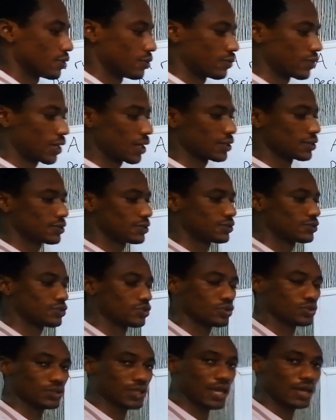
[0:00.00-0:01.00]
All right,
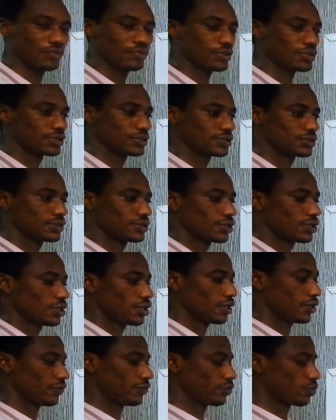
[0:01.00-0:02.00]
so that means
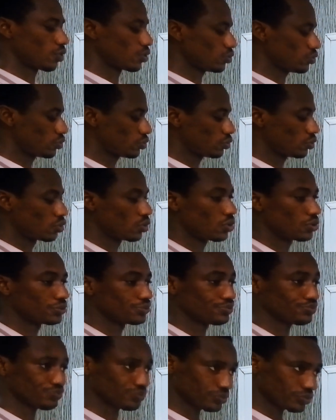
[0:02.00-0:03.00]
if you want to know